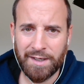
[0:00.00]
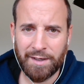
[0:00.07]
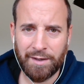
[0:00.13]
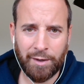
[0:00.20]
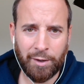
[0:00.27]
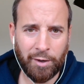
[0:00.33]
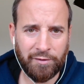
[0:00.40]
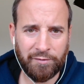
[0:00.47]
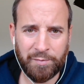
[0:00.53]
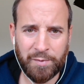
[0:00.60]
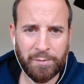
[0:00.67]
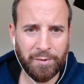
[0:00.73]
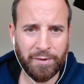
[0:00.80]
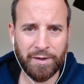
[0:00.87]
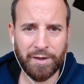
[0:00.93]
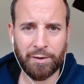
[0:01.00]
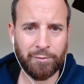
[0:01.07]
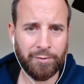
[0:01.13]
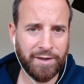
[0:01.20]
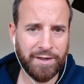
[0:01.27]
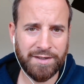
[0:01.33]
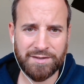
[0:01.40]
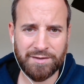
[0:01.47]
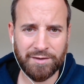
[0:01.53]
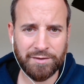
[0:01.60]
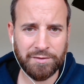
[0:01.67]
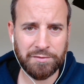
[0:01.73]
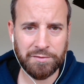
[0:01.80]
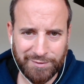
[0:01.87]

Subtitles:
a lot of people, they already start to